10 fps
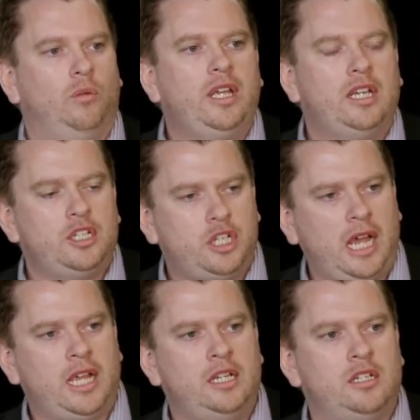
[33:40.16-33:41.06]
we can
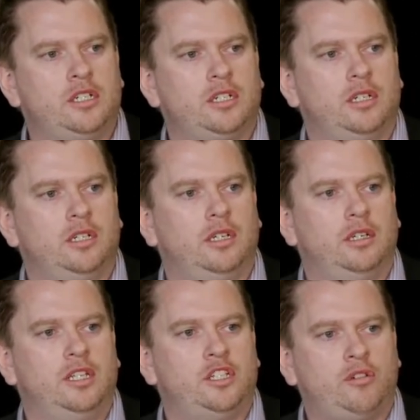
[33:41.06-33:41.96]
change
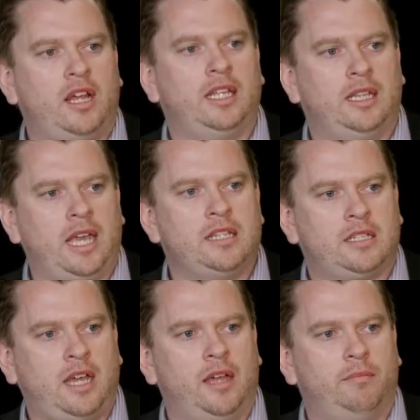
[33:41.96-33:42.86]
the Australian
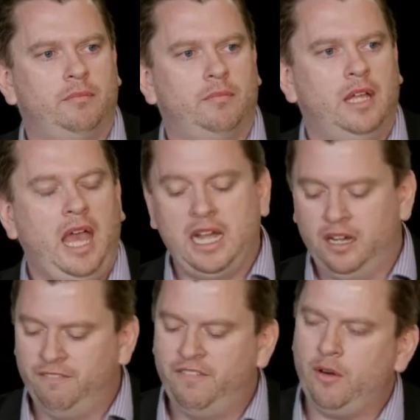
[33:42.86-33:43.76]
landscape. And
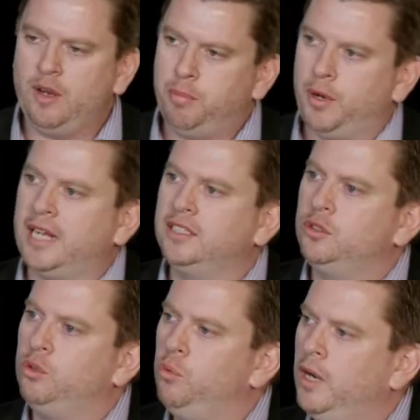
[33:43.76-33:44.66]
in a very
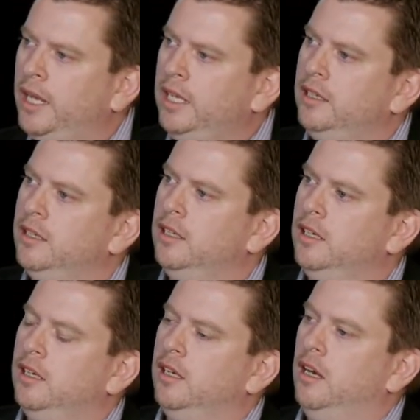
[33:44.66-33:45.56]
practical way,
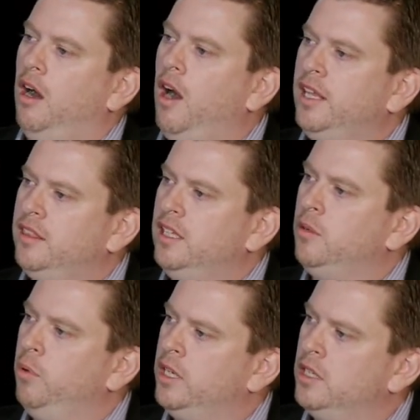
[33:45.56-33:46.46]
I
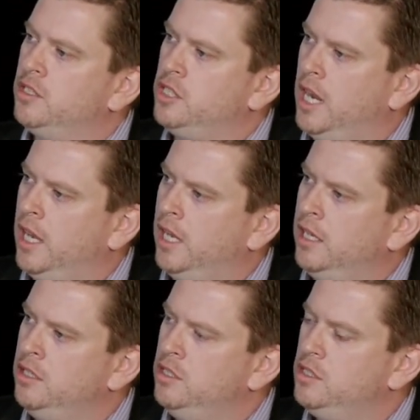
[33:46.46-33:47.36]
think we can
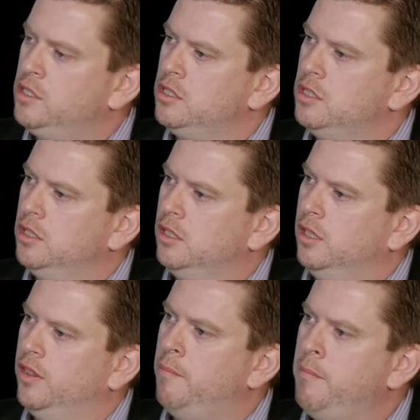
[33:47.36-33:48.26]
change
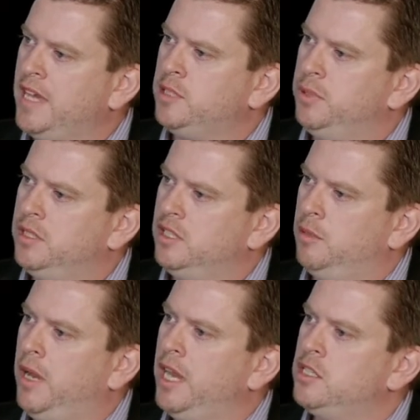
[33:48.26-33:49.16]
the mass
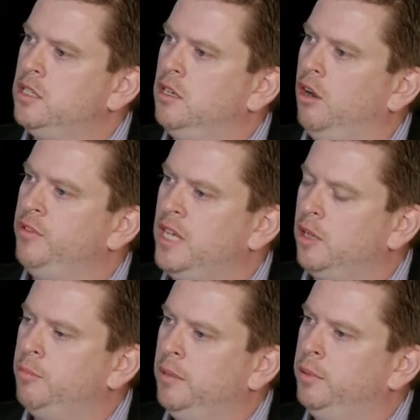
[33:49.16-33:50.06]
participation of
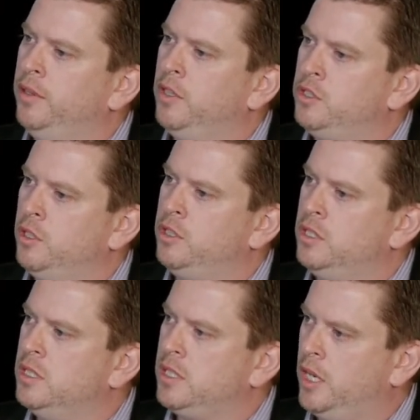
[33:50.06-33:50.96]
young people in the
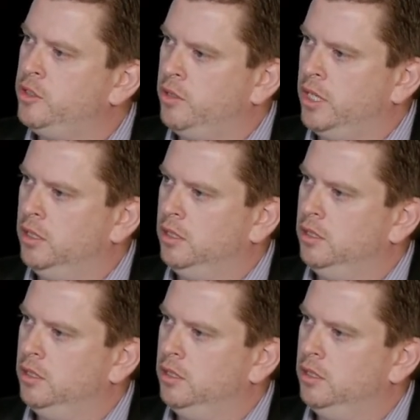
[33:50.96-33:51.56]
church in this country,